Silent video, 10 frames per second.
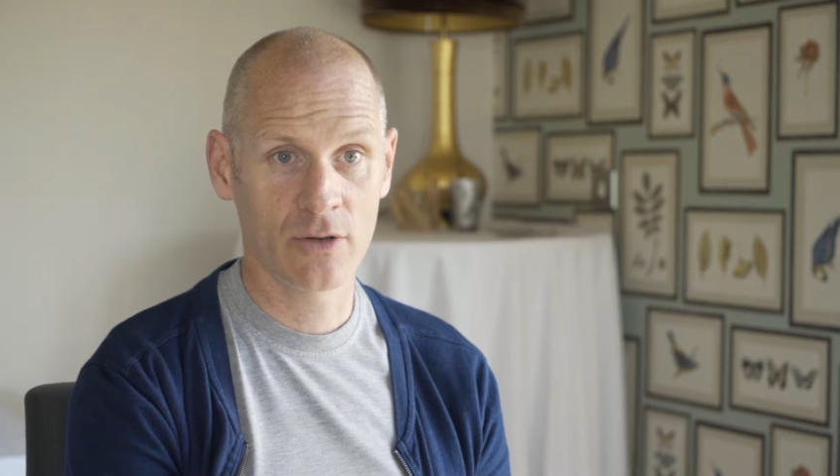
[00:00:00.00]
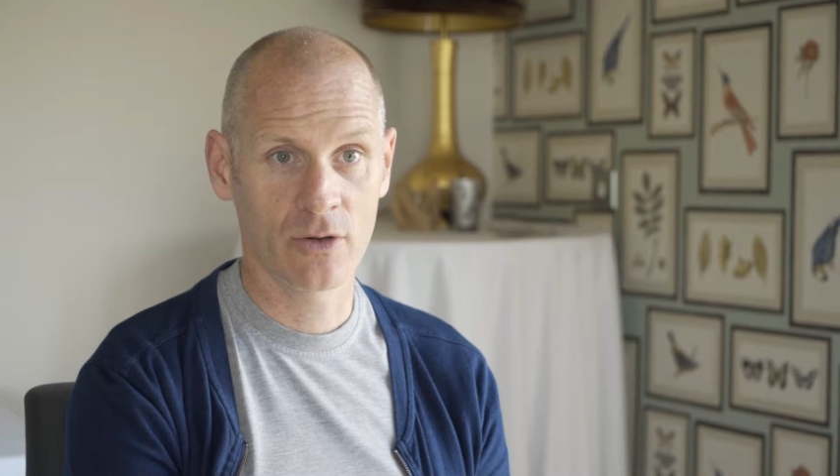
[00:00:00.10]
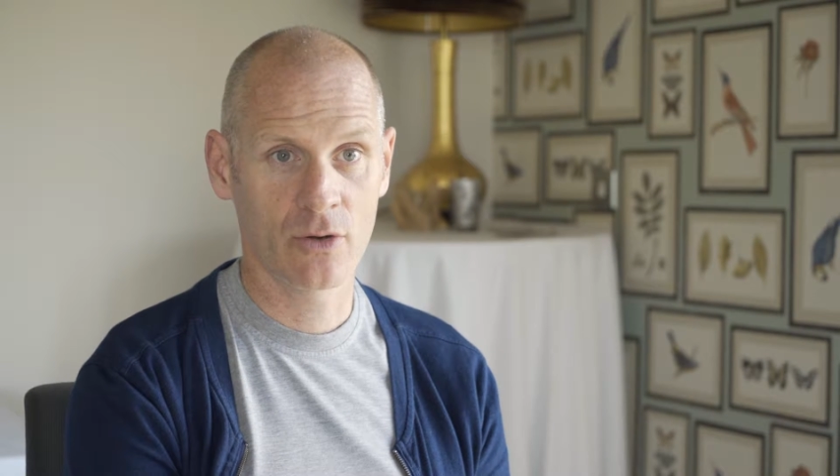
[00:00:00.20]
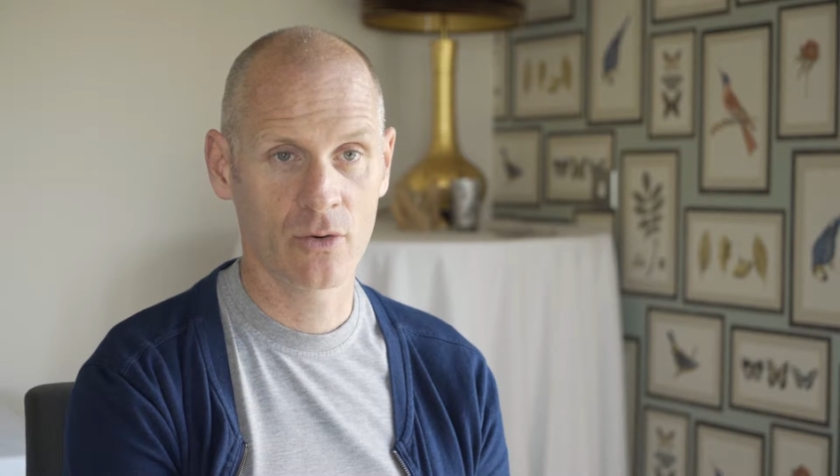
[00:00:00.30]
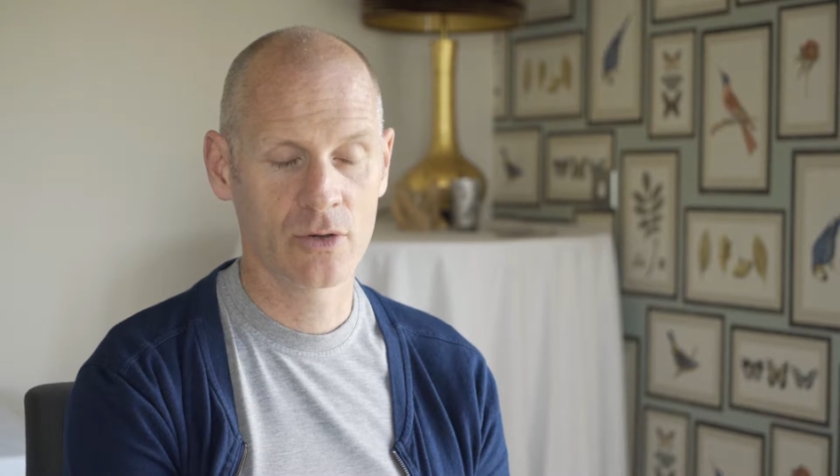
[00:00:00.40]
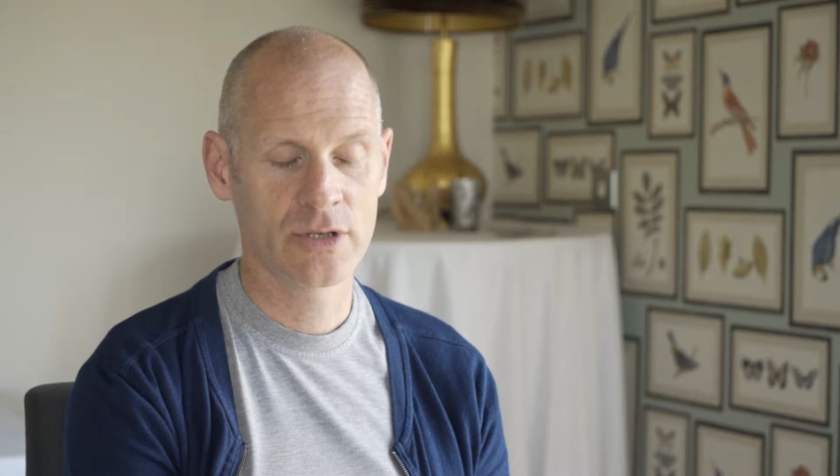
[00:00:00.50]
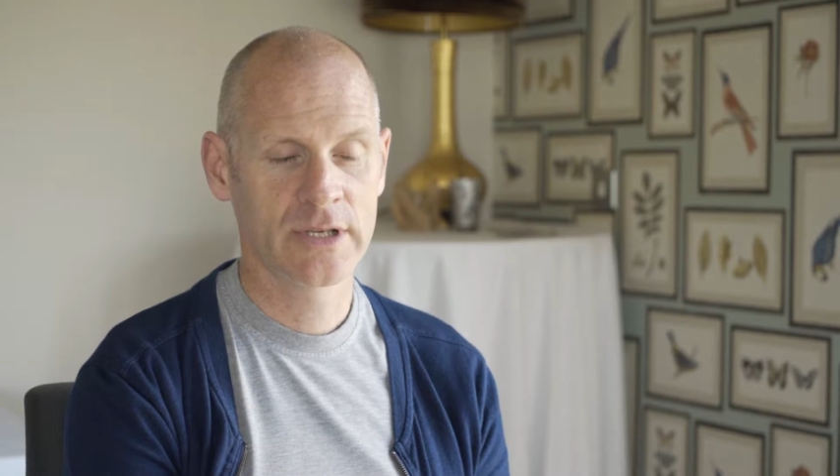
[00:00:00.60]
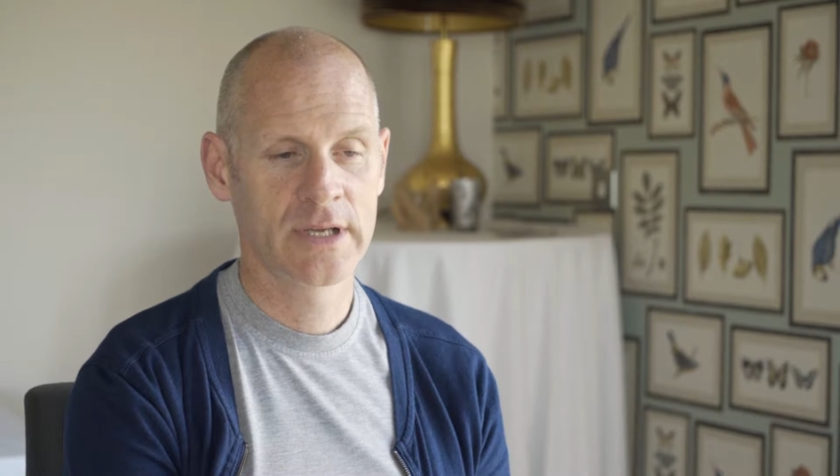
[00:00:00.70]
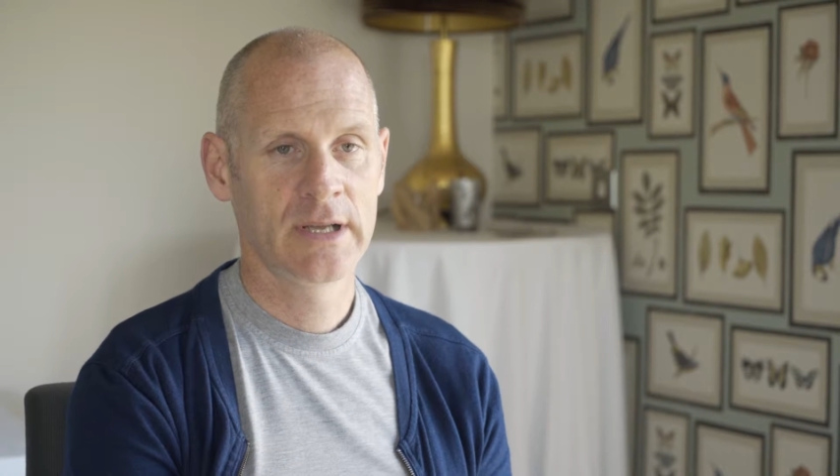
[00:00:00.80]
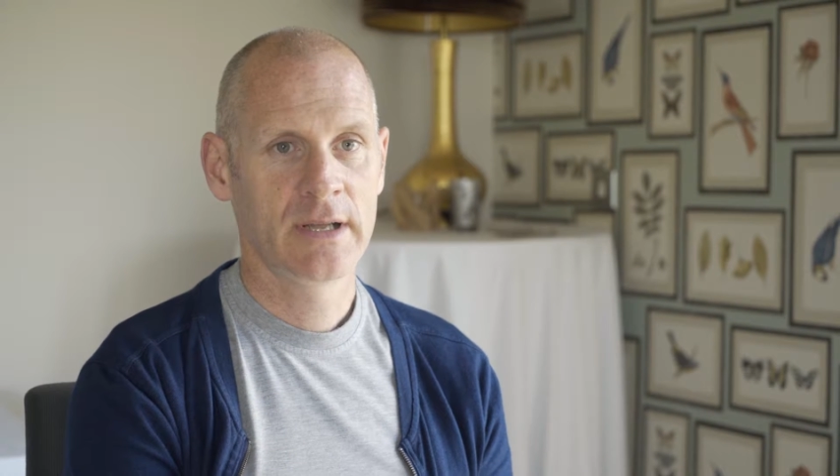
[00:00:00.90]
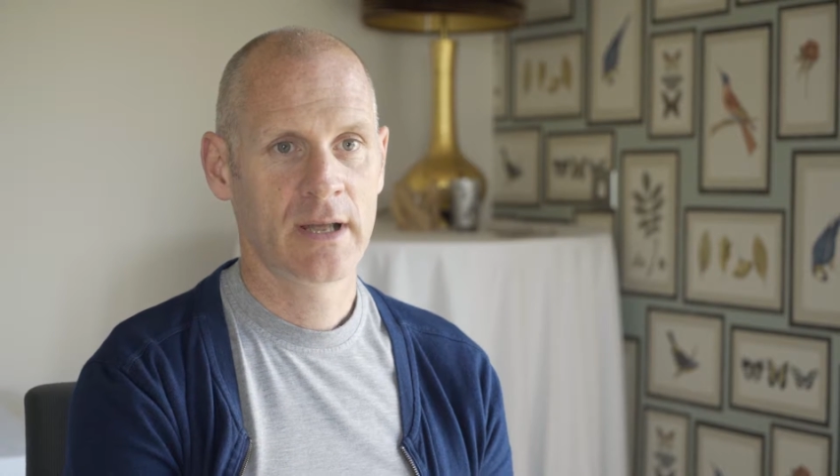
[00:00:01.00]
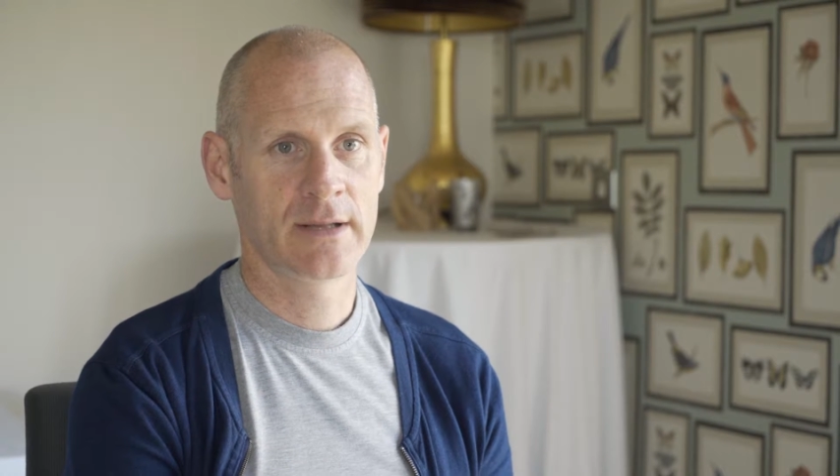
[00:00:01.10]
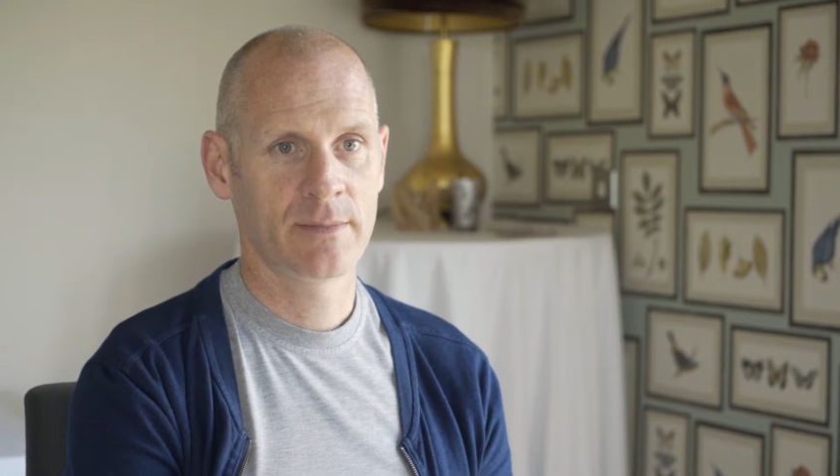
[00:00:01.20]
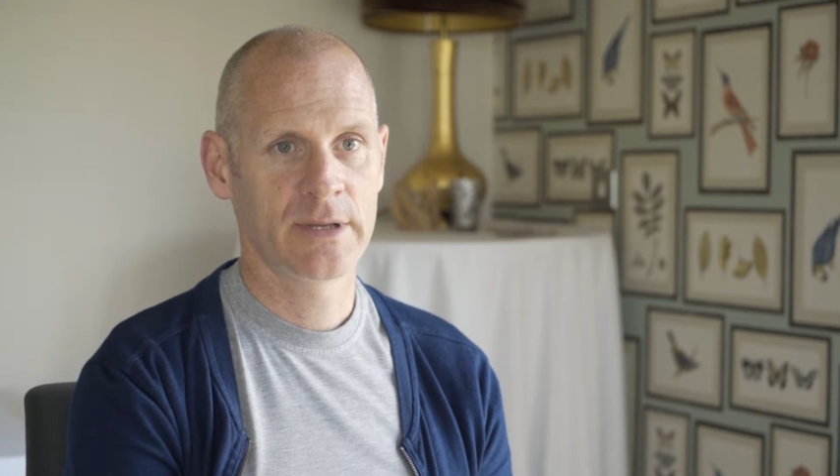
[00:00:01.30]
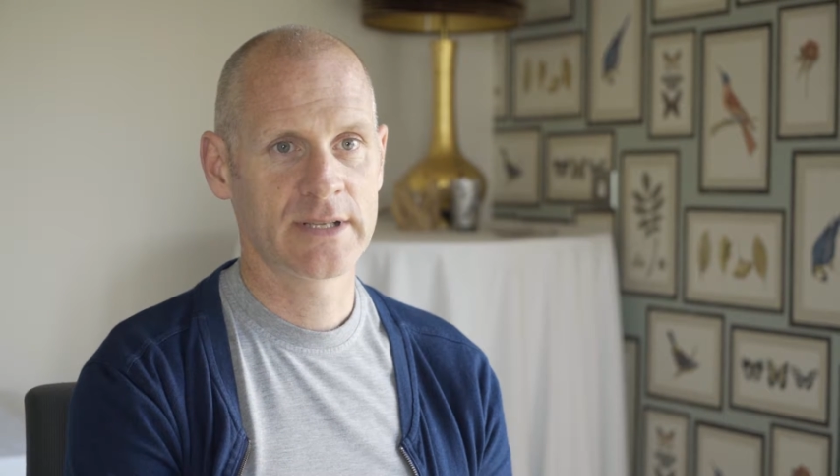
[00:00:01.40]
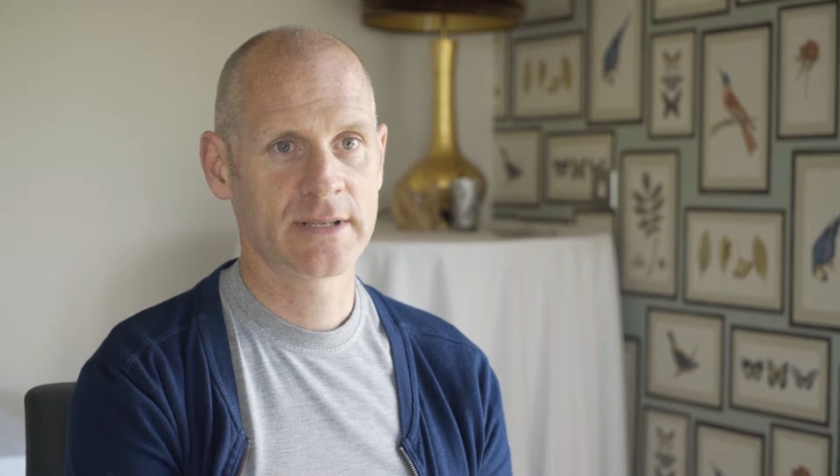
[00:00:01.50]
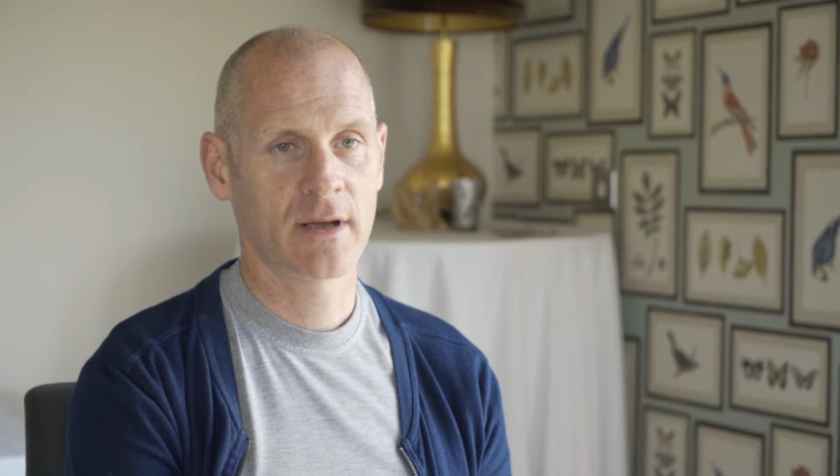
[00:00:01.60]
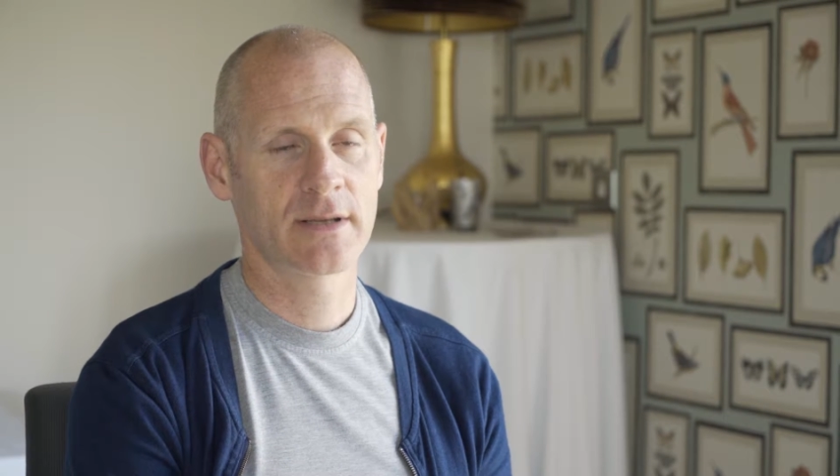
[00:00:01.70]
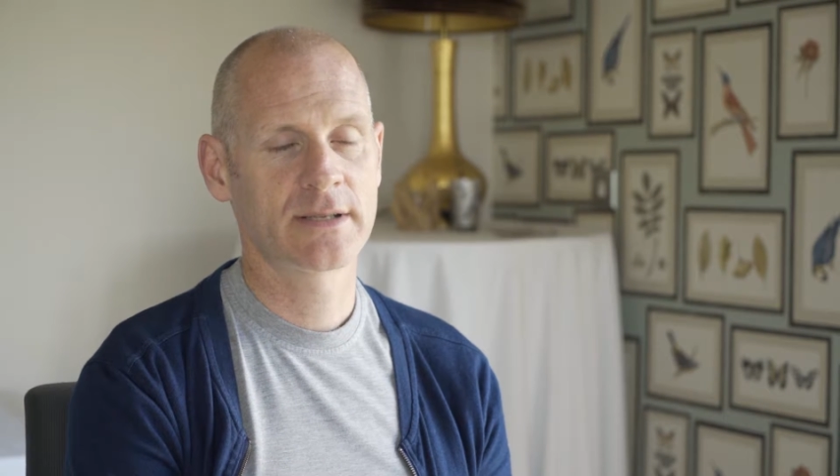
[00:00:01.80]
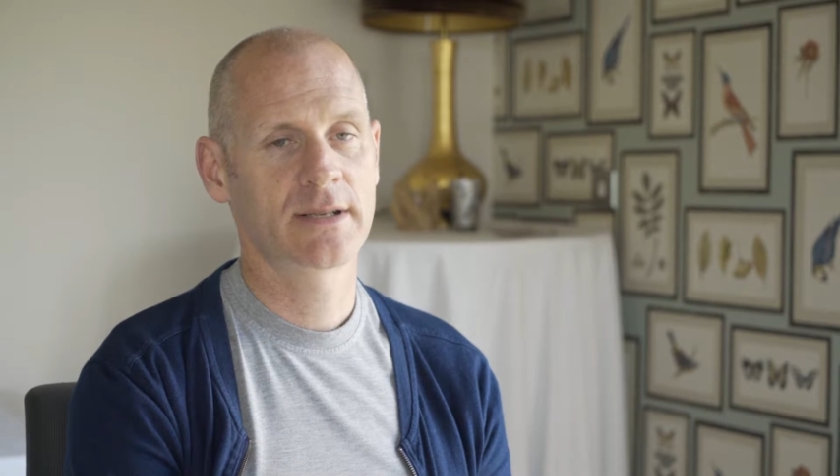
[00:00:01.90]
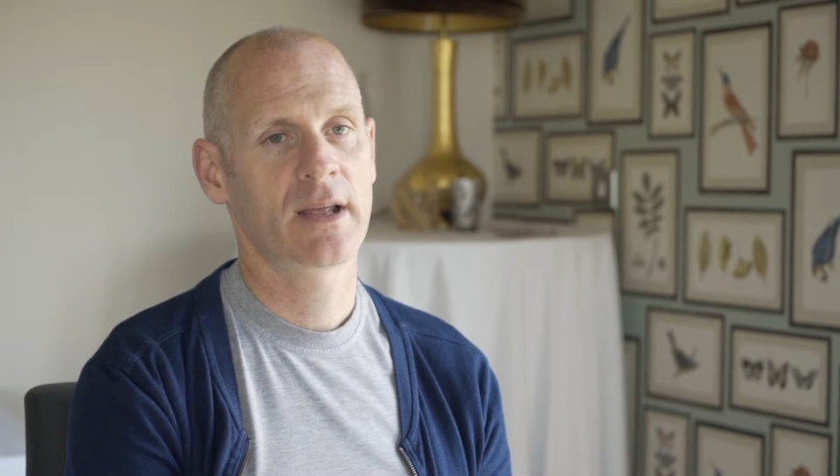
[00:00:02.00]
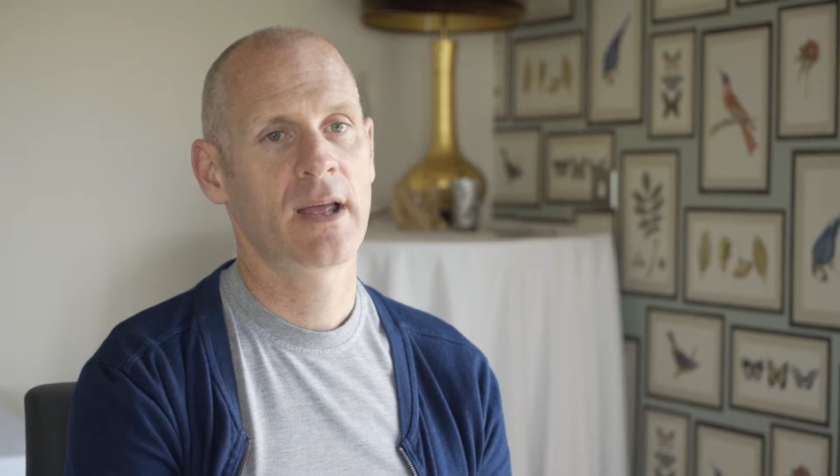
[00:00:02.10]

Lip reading: on the course and to be discussed,